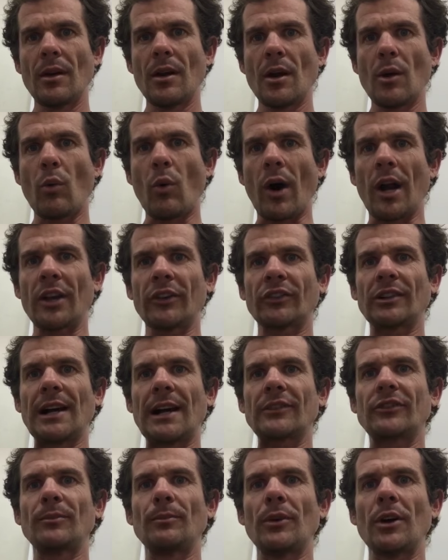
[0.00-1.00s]
Why does
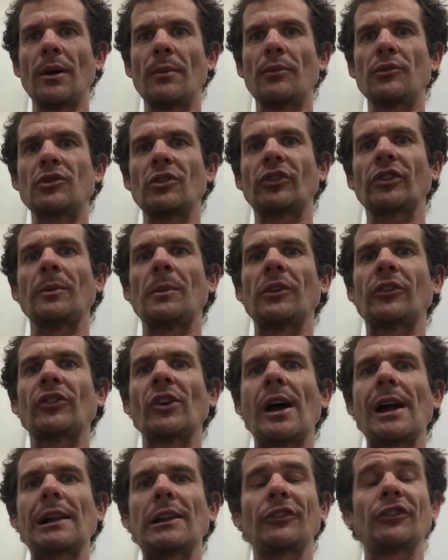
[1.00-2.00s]
Luxembourg produce so many
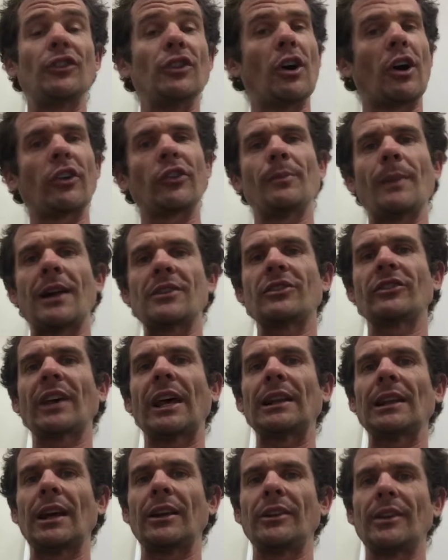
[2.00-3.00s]
cyclists? Not as much as
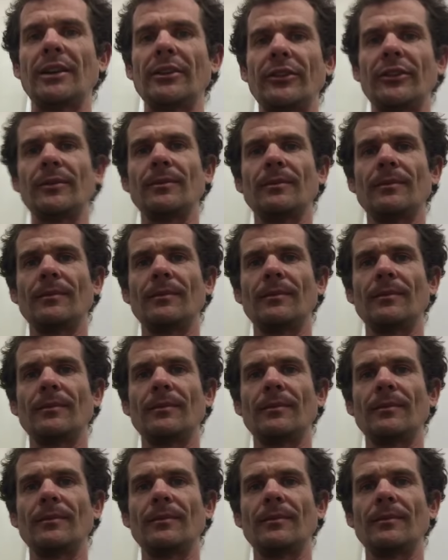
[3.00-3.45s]
Adelaide does.